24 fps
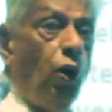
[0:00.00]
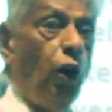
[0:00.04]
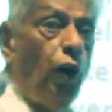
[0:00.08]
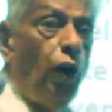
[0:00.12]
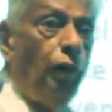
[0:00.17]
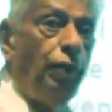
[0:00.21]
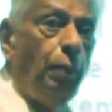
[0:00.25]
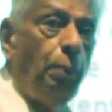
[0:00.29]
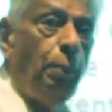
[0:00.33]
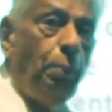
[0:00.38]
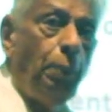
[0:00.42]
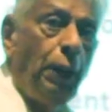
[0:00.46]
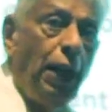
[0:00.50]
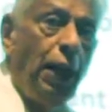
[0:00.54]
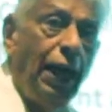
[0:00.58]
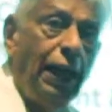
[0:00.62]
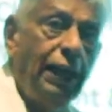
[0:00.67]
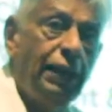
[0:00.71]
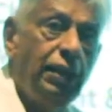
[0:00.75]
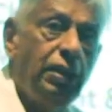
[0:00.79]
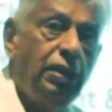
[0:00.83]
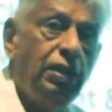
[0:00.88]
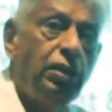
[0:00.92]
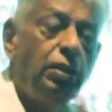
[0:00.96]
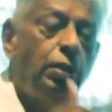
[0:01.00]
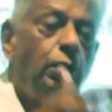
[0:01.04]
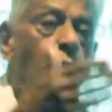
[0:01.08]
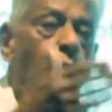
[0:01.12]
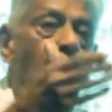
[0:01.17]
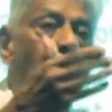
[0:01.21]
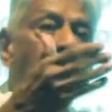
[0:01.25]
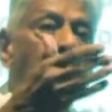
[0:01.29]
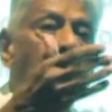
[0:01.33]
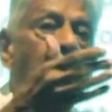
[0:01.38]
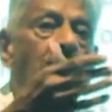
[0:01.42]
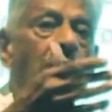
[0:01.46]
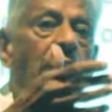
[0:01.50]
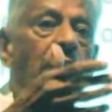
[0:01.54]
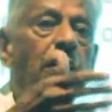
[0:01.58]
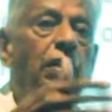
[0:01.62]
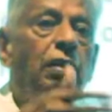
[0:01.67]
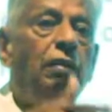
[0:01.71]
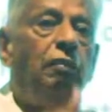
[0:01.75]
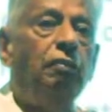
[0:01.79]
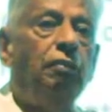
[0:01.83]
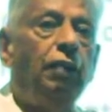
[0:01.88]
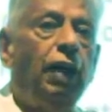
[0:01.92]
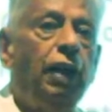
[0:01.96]
of a plan looking
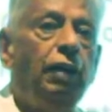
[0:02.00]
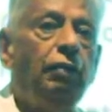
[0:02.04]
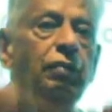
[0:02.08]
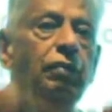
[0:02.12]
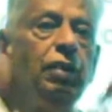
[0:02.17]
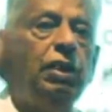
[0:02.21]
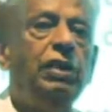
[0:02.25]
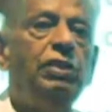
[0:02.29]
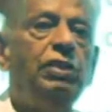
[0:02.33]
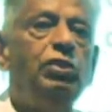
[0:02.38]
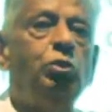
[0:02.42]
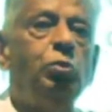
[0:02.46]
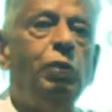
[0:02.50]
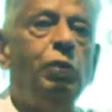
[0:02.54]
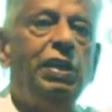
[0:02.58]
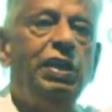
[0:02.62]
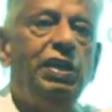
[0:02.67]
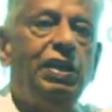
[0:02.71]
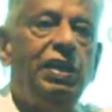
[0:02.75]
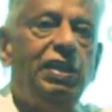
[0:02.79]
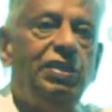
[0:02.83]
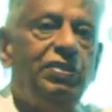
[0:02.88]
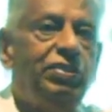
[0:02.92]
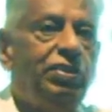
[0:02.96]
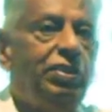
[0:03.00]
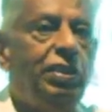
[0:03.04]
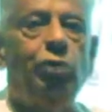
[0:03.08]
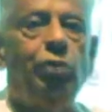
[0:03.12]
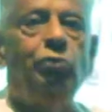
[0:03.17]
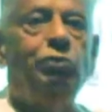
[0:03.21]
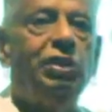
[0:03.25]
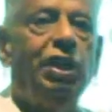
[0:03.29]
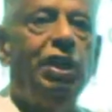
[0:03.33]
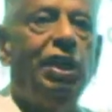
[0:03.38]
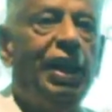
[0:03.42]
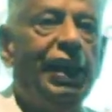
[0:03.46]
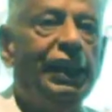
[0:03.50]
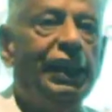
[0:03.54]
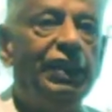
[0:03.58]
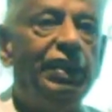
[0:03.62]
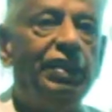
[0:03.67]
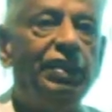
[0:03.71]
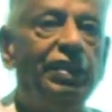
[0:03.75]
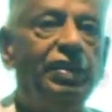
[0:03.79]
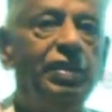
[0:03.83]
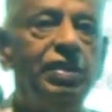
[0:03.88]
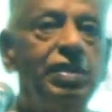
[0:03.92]
5 years, 20 years down the line.